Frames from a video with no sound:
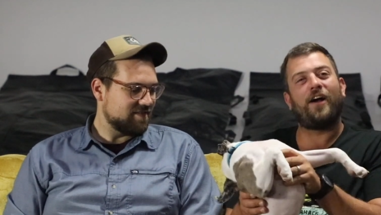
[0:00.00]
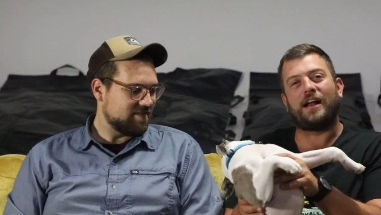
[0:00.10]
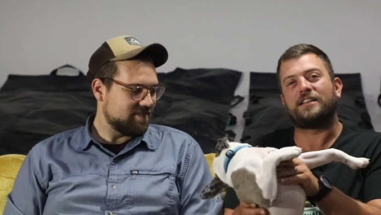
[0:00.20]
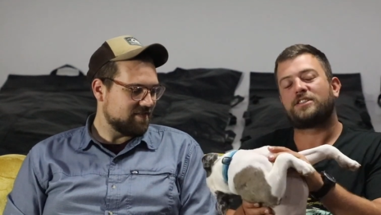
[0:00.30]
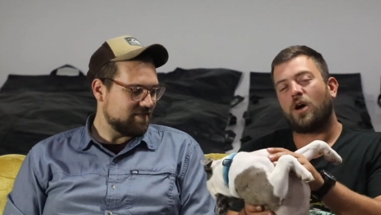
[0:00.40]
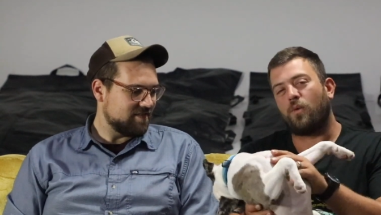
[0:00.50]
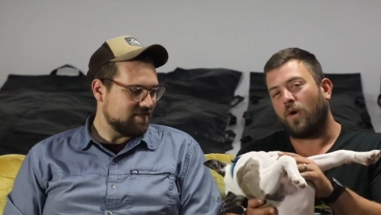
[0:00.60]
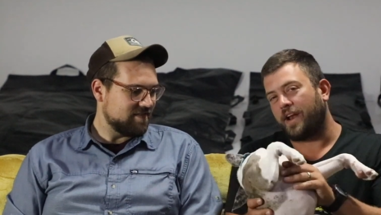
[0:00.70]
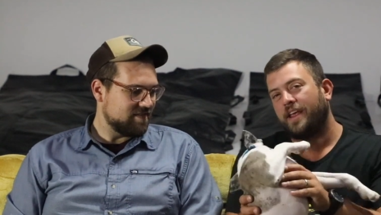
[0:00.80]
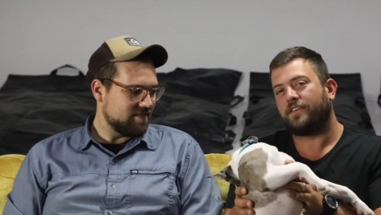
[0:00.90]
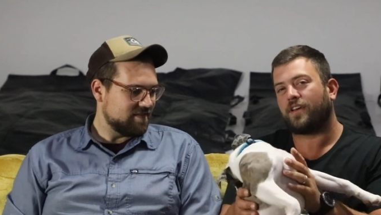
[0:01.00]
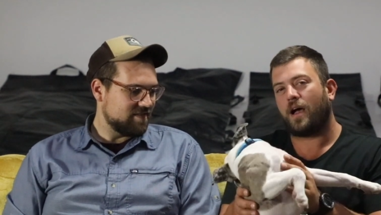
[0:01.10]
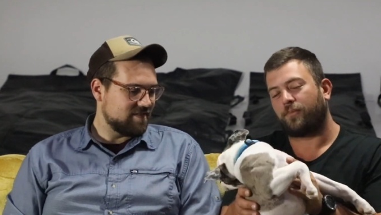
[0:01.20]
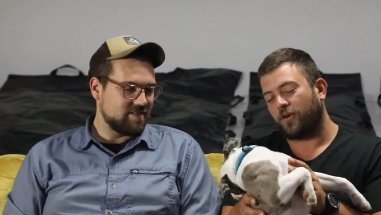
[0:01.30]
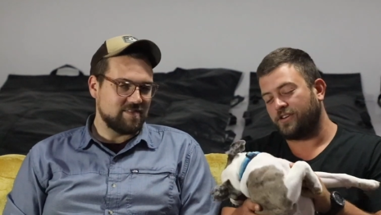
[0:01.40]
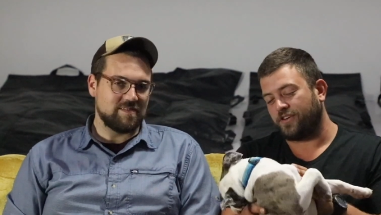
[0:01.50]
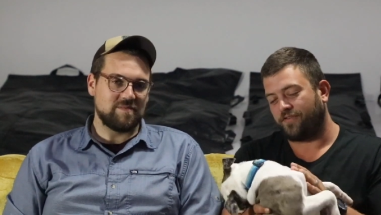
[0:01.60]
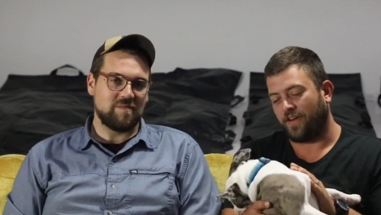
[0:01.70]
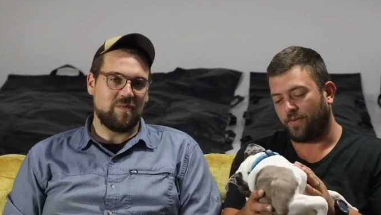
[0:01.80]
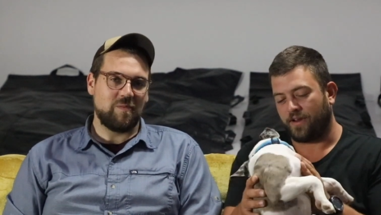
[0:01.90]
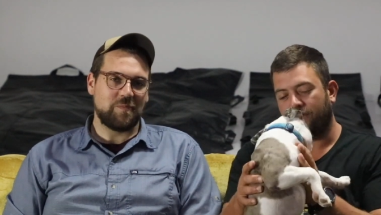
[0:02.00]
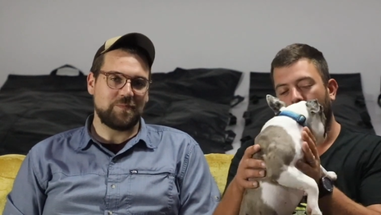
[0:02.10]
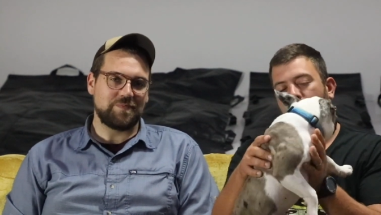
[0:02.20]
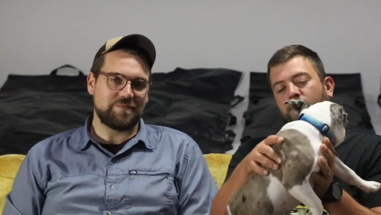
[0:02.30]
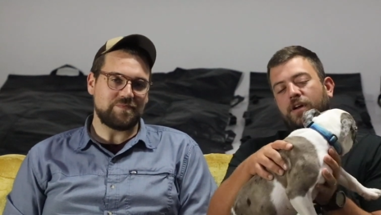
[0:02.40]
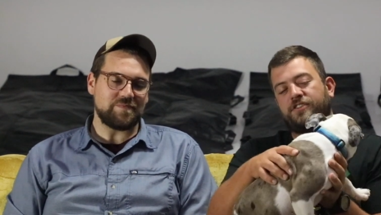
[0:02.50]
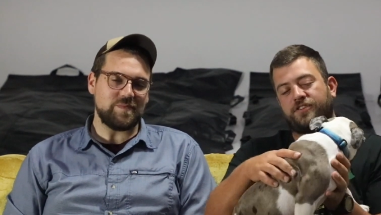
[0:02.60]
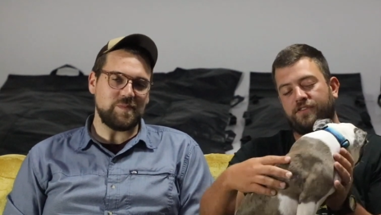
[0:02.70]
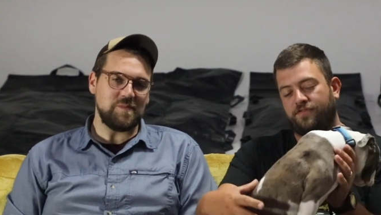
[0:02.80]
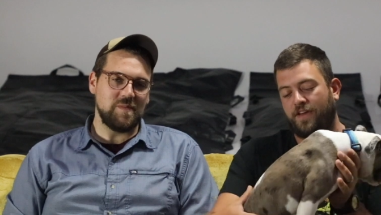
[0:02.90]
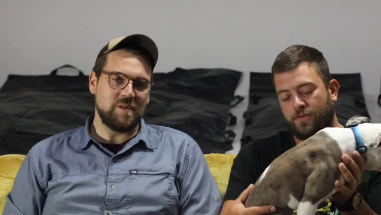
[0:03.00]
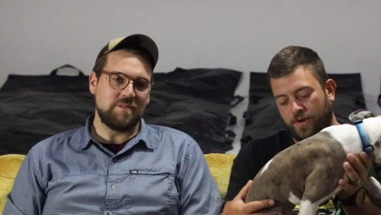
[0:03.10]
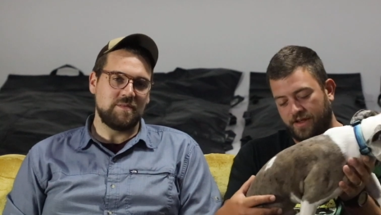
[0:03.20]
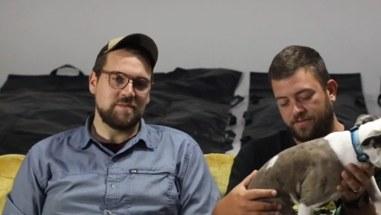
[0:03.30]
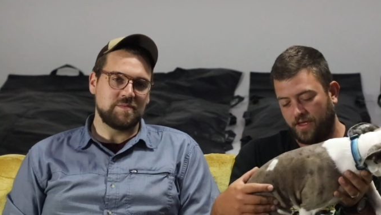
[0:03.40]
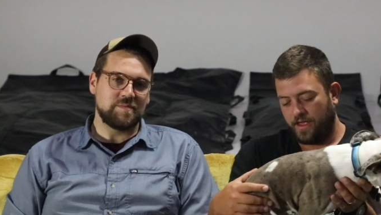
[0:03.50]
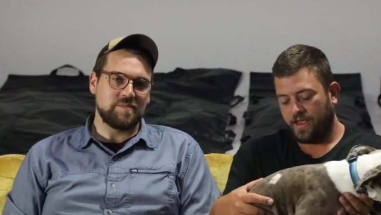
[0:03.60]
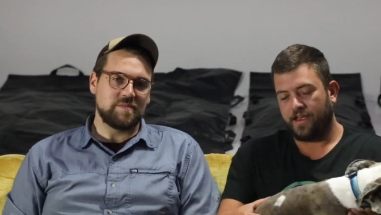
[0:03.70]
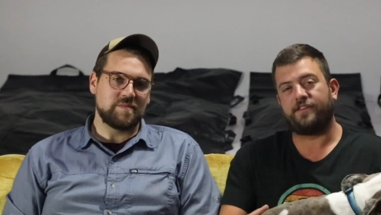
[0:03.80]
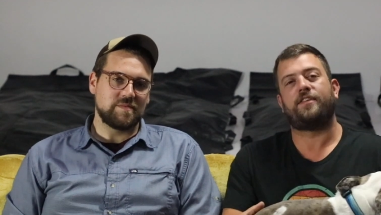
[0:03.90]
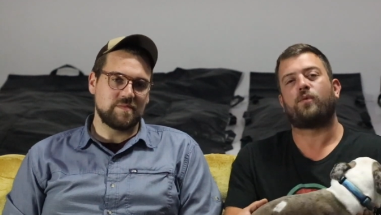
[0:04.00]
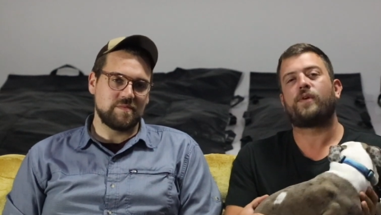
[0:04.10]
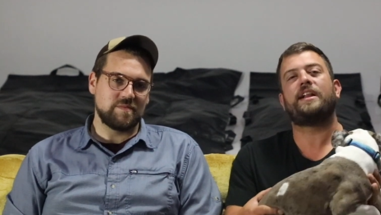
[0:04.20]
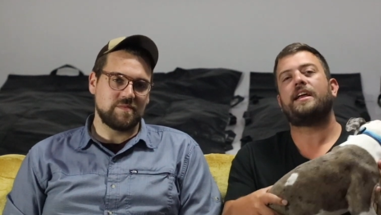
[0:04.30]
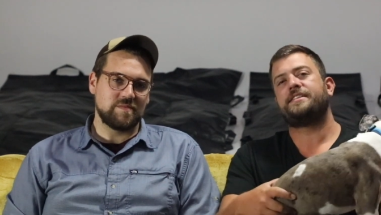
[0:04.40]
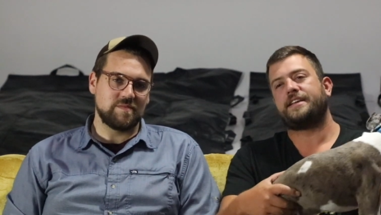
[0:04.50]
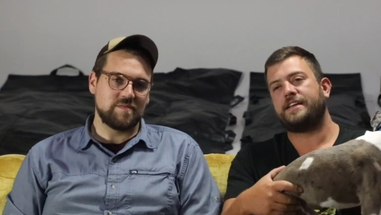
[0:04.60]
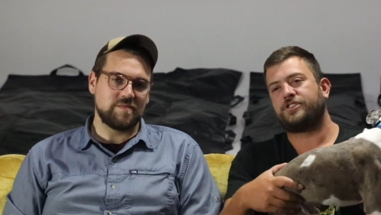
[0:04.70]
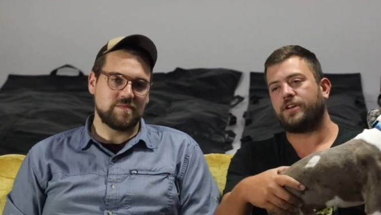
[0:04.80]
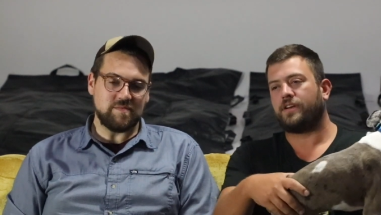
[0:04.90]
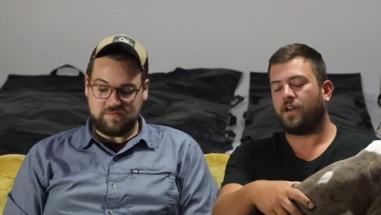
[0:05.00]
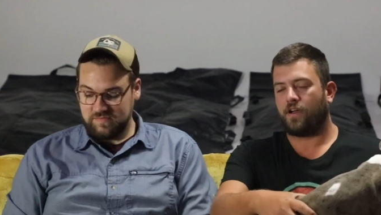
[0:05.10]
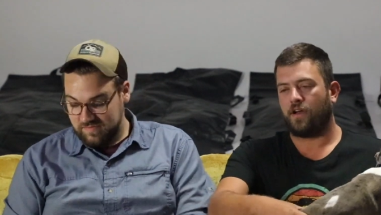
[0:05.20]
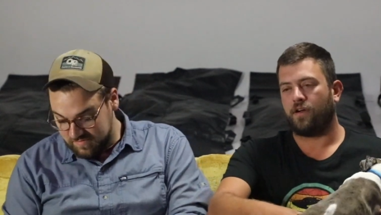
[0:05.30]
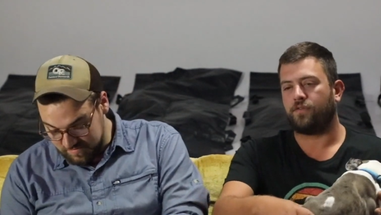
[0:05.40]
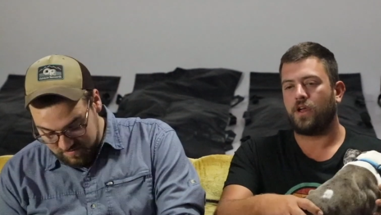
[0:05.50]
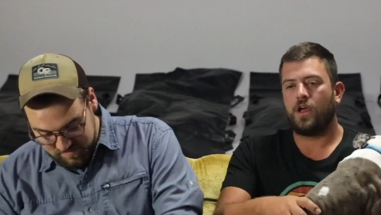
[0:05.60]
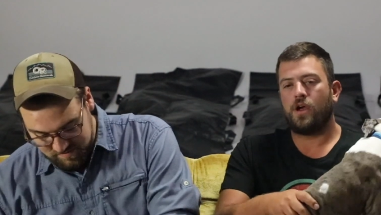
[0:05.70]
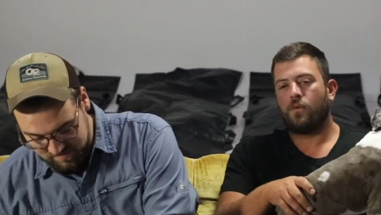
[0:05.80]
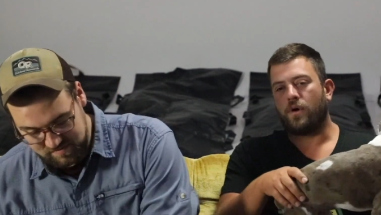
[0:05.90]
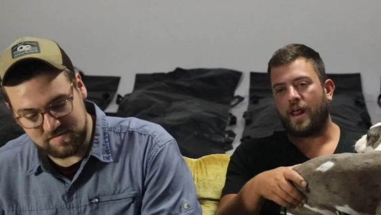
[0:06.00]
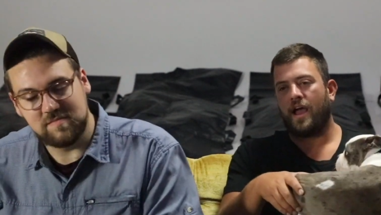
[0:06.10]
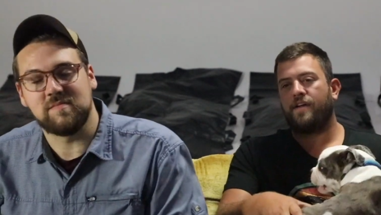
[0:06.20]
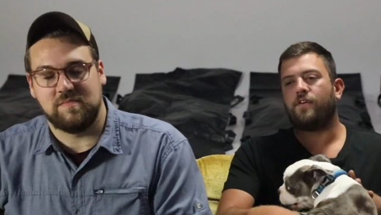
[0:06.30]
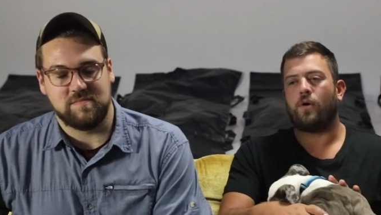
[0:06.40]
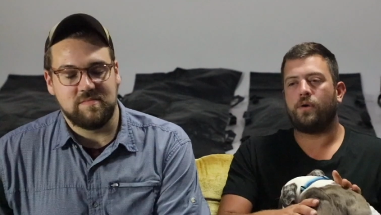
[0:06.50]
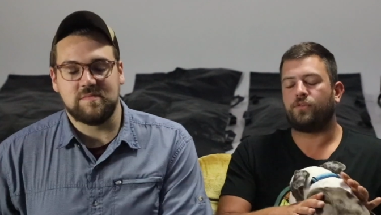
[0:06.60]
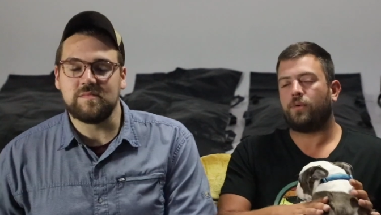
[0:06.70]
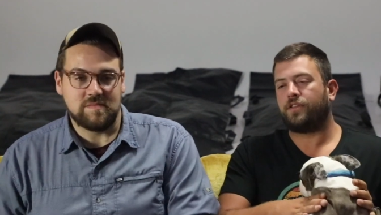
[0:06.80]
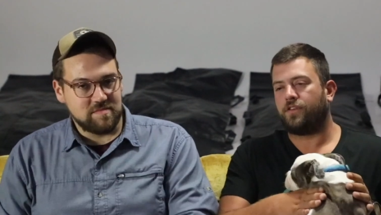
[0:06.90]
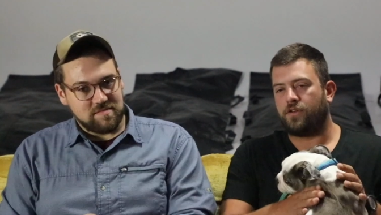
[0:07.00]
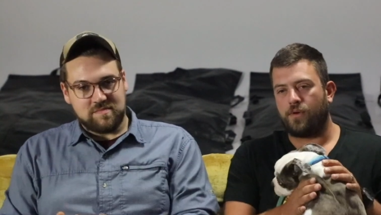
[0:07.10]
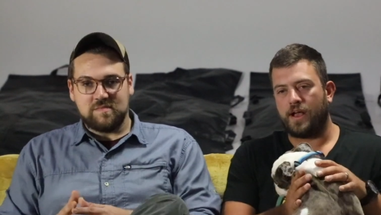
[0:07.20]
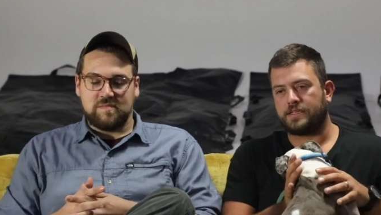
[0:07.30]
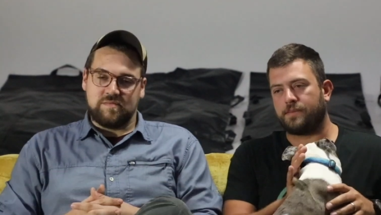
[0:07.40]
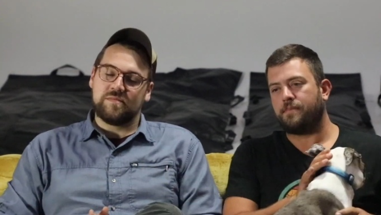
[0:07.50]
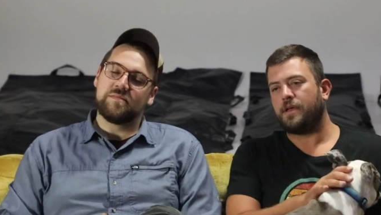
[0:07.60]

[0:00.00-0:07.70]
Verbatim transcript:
Speaker 1: All right, so what is Operation Fen Wraith? Operation Fen Wraith is the realization of what I've always wanted to do as a